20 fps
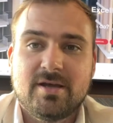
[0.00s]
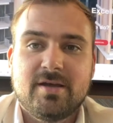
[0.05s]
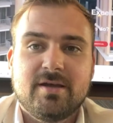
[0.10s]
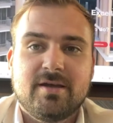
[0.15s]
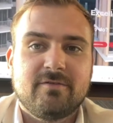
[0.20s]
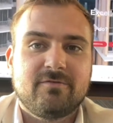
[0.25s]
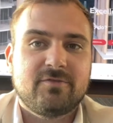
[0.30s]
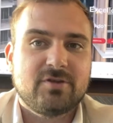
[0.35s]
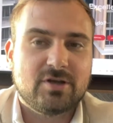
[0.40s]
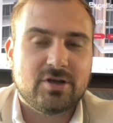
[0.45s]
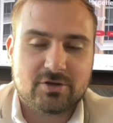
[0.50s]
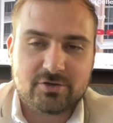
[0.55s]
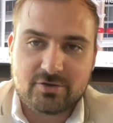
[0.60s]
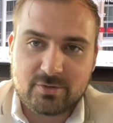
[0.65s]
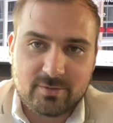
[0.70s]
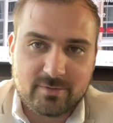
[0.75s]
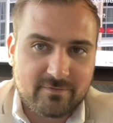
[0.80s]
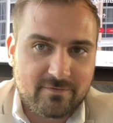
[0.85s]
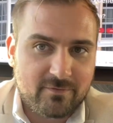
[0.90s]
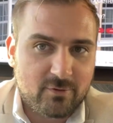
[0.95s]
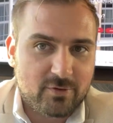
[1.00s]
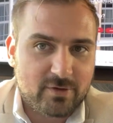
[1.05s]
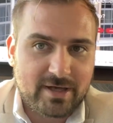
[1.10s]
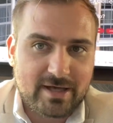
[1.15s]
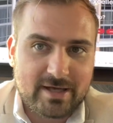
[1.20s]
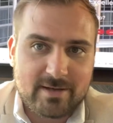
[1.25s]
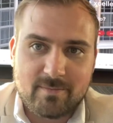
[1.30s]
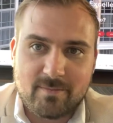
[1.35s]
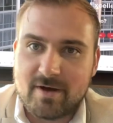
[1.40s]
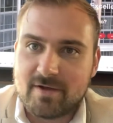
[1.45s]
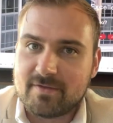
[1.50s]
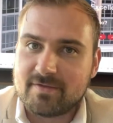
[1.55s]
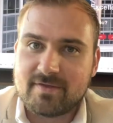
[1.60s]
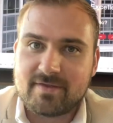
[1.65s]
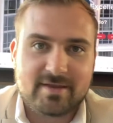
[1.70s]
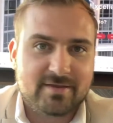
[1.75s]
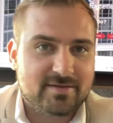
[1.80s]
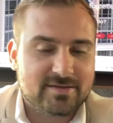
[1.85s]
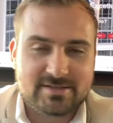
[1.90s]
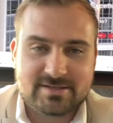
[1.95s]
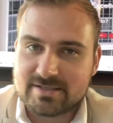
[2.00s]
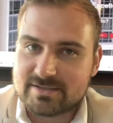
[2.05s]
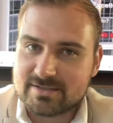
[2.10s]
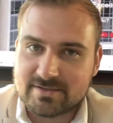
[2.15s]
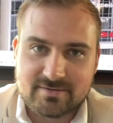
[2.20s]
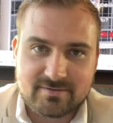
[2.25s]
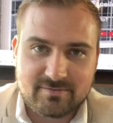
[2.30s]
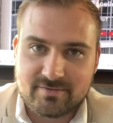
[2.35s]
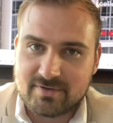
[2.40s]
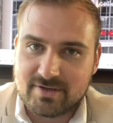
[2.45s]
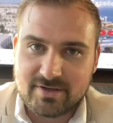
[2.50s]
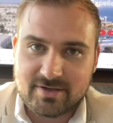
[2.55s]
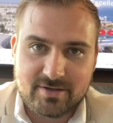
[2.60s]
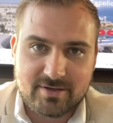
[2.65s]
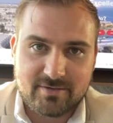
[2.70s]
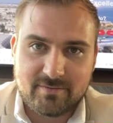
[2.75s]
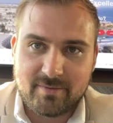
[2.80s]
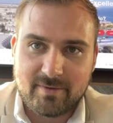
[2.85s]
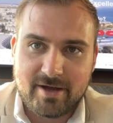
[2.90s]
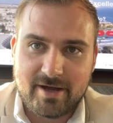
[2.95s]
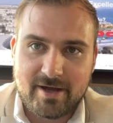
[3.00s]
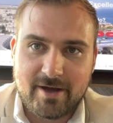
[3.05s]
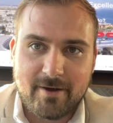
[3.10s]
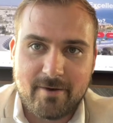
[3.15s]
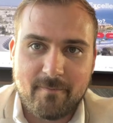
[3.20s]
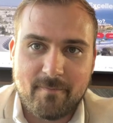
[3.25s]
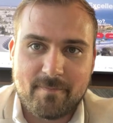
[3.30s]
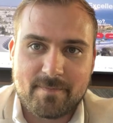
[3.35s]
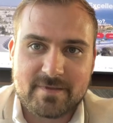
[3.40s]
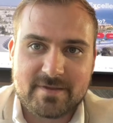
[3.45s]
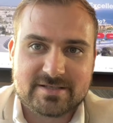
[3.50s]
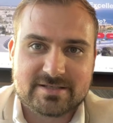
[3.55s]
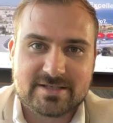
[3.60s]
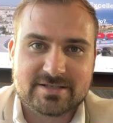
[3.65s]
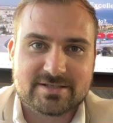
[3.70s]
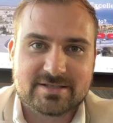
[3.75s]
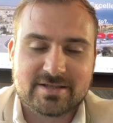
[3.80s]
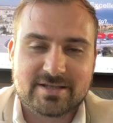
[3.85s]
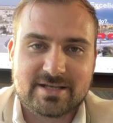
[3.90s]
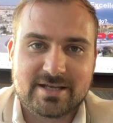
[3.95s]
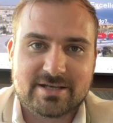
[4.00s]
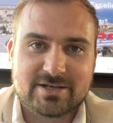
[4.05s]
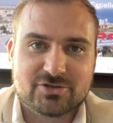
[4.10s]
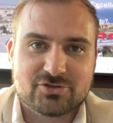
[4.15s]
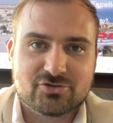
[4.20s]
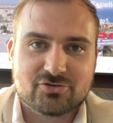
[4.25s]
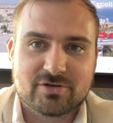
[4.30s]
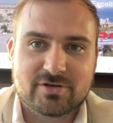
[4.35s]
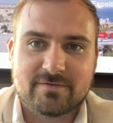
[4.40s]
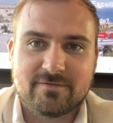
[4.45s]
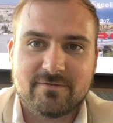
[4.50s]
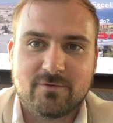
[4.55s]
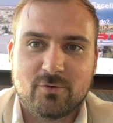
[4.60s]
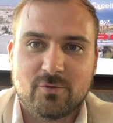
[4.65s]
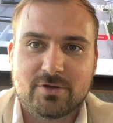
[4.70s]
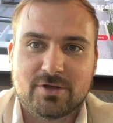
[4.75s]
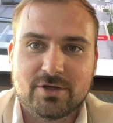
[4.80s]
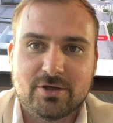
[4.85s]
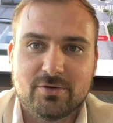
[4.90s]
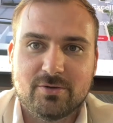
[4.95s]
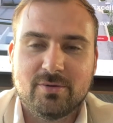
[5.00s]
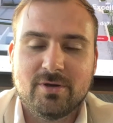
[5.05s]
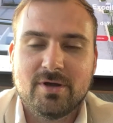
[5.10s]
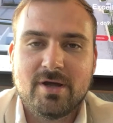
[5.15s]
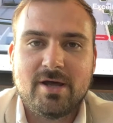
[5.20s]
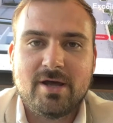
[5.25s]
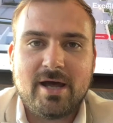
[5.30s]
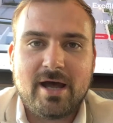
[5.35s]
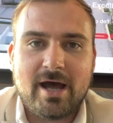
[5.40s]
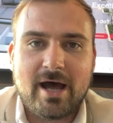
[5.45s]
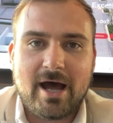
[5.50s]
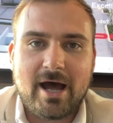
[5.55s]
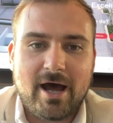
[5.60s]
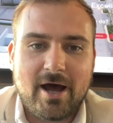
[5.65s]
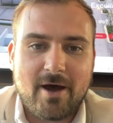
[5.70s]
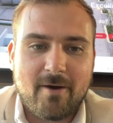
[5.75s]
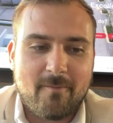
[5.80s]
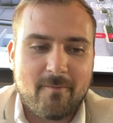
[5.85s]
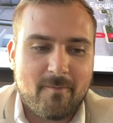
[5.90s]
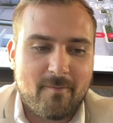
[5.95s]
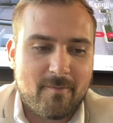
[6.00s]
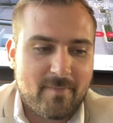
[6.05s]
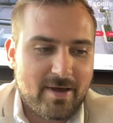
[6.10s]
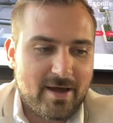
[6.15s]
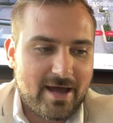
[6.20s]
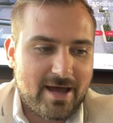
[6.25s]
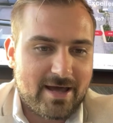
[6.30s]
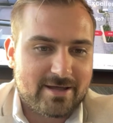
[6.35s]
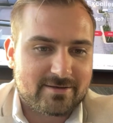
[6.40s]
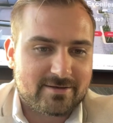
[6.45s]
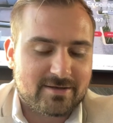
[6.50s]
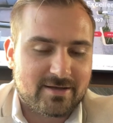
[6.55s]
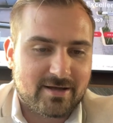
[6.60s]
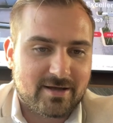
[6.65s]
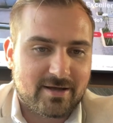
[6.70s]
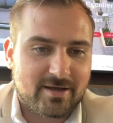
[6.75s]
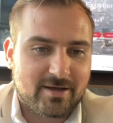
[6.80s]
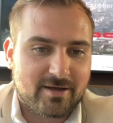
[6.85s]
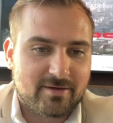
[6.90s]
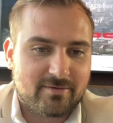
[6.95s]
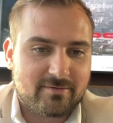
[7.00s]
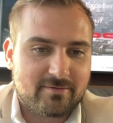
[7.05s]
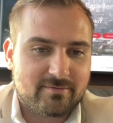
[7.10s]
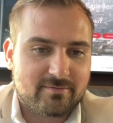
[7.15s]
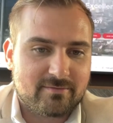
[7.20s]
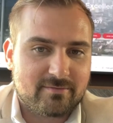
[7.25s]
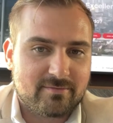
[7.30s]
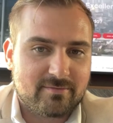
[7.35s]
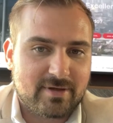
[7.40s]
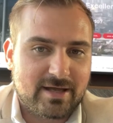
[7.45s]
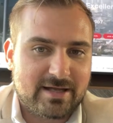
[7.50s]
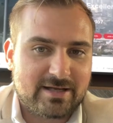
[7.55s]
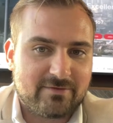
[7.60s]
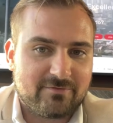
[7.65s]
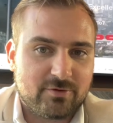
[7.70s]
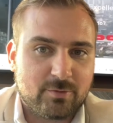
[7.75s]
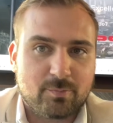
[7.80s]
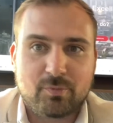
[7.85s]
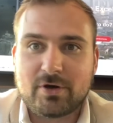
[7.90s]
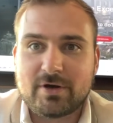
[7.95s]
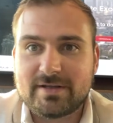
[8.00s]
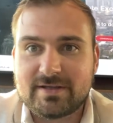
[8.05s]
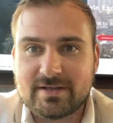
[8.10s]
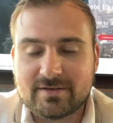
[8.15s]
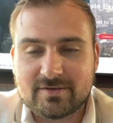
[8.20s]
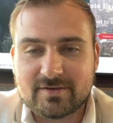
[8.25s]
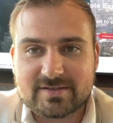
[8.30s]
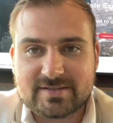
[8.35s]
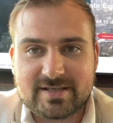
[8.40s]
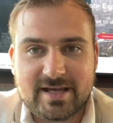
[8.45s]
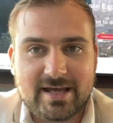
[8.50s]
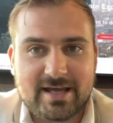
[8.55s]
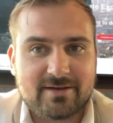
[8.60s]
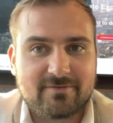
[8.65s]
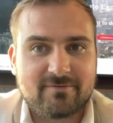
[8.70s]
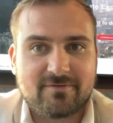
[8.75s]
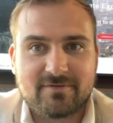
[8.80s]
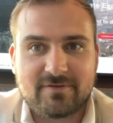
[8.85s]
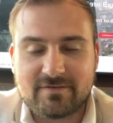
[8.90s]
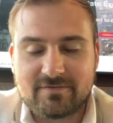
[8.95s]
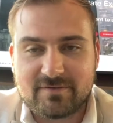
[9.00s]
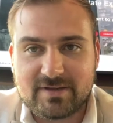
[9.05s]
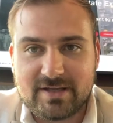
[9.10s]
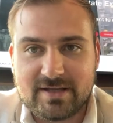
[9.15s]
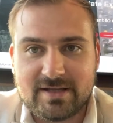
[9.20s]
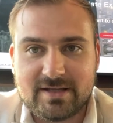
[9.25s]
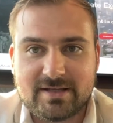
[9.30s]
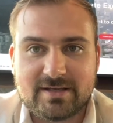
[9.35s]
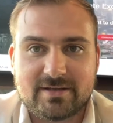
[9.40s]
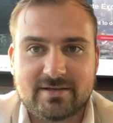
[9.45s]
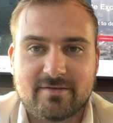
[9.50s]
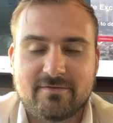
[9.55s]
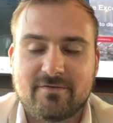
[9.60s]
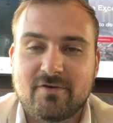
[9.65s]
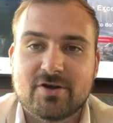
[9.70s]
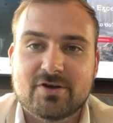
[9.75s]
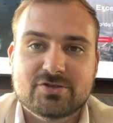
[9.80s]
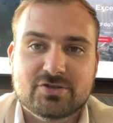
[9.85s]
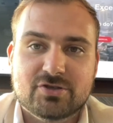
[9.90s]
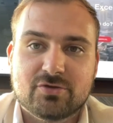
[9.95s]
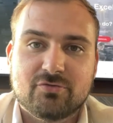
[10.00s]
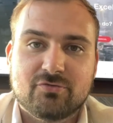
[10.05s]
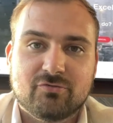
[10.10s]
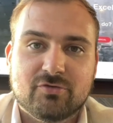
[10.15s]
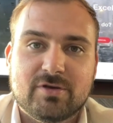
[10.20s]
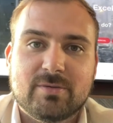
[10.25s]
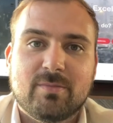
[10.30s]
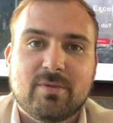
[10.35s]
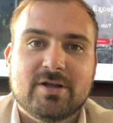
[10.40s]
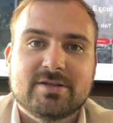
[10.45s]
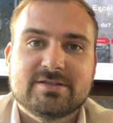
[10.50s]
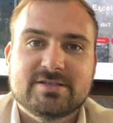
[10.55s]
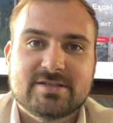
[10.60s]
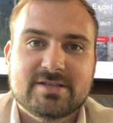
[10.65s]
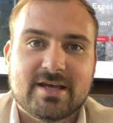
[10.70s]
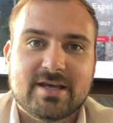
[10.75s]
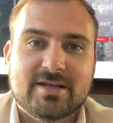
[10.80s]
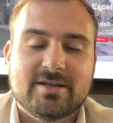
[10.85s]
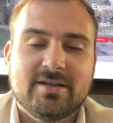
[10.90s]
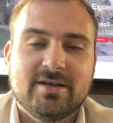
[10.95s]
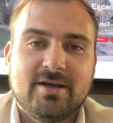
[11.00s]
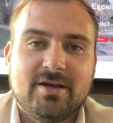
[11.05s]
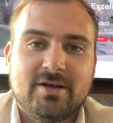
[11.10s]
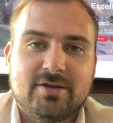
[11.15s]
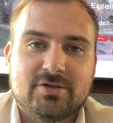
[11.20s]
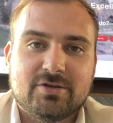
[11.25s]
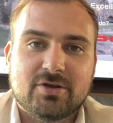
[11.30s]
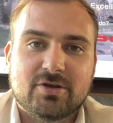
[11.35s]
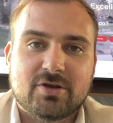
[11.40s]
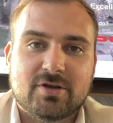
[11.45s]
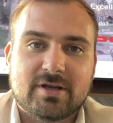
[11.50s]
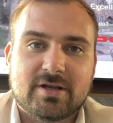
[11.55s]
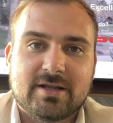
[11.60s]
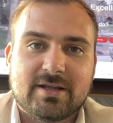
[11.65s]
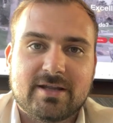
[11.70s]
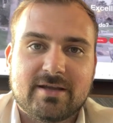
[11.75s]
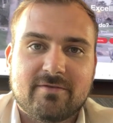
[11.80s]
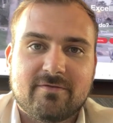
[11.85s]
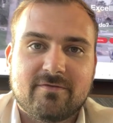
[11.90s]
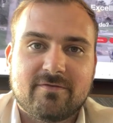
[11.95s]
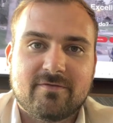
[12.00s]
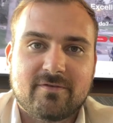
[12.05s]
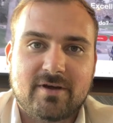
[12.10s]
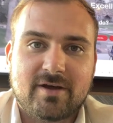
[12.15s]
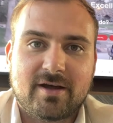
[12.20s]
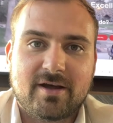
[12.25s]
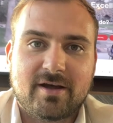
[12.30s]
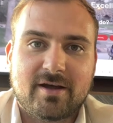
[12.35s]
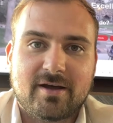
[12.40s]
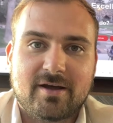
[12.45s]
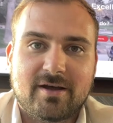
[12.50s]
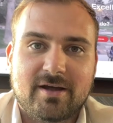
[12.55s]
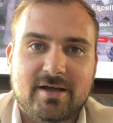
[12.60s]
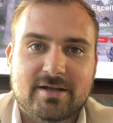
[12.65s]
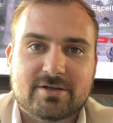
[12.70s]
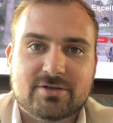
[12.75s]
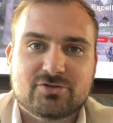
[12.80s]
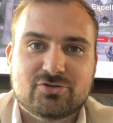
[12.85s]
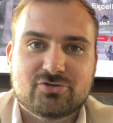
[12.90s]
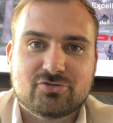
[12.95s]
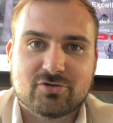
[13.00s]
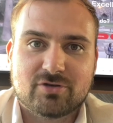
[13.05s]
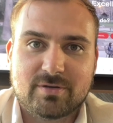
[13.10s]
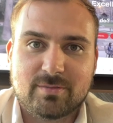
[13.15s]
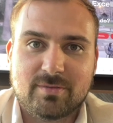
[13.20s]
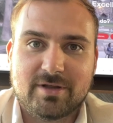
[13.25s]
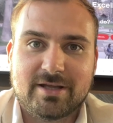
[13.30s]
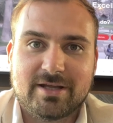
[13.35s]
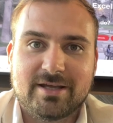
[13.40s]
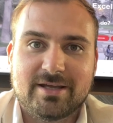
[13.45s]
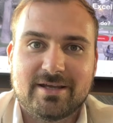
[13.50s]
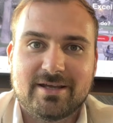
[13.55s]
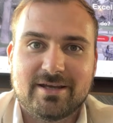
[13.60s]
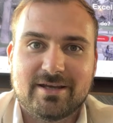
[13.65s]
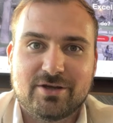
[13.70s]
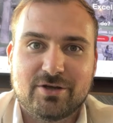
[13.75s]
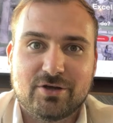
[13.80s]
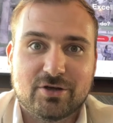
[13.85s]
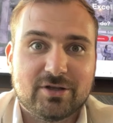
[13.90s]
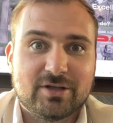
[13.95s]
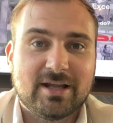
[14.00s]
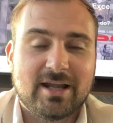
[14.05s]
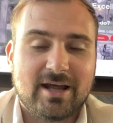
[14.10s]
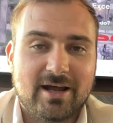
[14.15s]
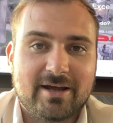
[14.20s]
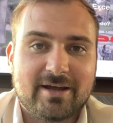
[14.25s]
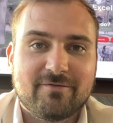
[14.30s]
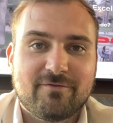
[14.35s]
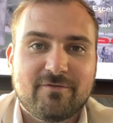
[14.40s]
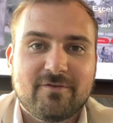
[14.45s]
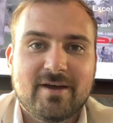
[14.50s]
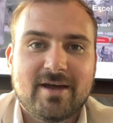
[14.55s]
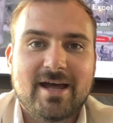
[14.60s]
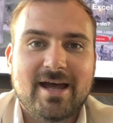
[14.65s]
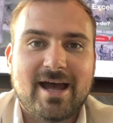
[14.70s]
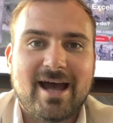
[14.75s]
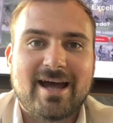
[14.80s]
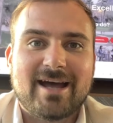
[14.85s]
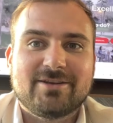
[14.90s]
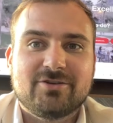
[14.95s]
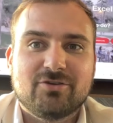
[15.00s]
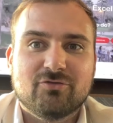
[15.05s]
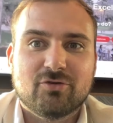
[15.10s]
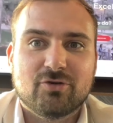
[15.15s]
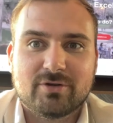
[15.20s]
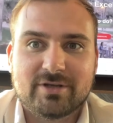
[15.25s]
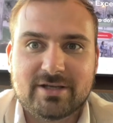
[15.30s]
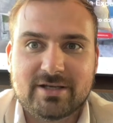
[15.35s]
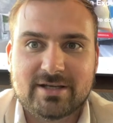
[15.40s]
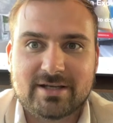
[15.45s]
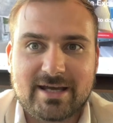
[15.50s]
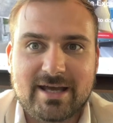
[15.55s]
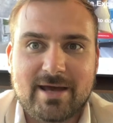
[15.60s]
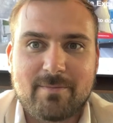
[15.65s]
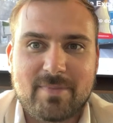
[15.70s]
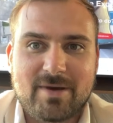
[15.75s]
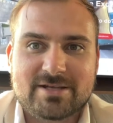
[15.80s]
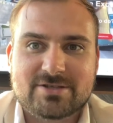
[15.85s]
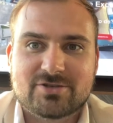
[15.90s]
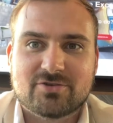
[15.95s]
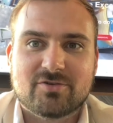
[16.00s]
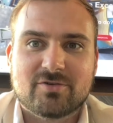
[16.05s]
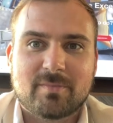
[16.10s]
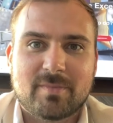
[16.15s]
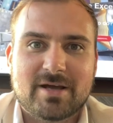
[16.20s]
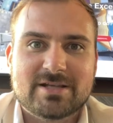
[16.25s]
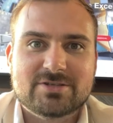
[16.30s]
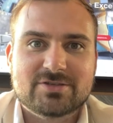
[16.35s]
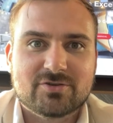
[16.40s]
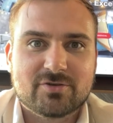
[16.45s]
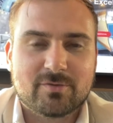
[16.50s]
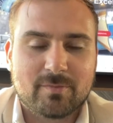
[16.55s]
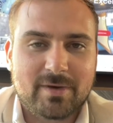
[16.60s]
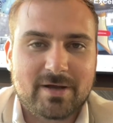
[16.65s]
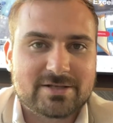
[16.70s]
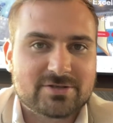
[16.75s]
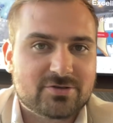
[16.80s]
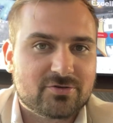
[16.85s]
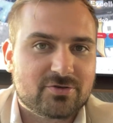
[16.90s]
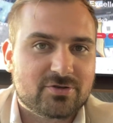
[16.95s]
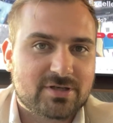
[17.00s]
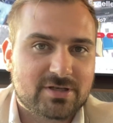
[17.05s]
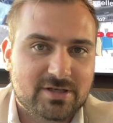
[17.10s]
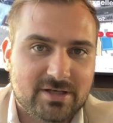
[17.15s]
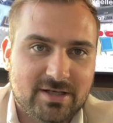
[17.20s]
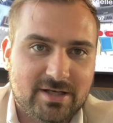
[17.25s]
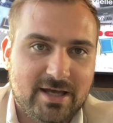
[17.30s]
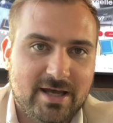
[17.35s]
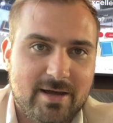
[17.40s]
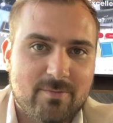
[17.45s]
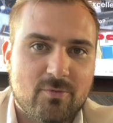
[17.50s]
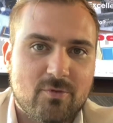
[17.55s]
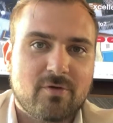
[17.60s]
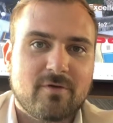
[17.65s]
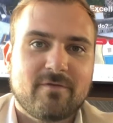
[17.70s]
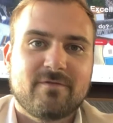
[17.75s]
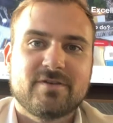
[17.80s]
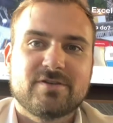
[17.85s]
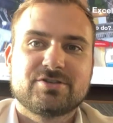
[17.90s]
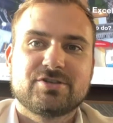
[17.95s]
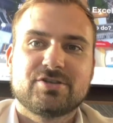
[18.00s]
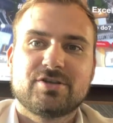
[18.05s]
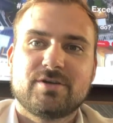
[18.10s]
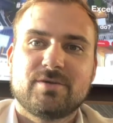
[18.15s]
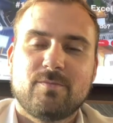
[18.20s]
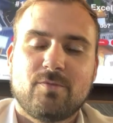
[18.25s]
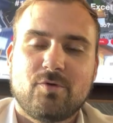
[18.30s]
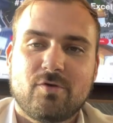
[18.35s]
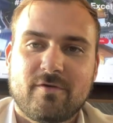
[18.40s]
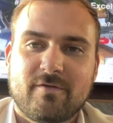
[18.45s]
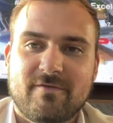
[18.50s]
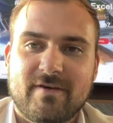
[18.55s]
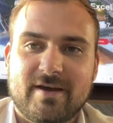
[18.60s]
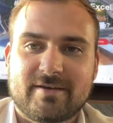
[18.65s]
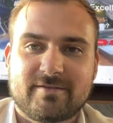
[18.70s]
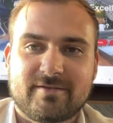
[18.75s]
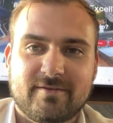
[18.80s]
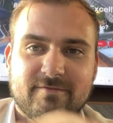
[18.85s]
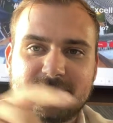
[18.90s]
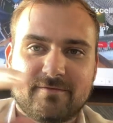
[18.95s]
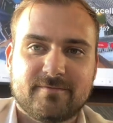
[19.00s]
If you're not doing 4K a month, then this isn't the um, this isn't the industry for you. Um, and uh, and if you're breaking the 10, 15 in the first two, three months, then you're going to live uh, an extremely good life and you're only going to get better and better and better and you're going to get more efficient and more effective.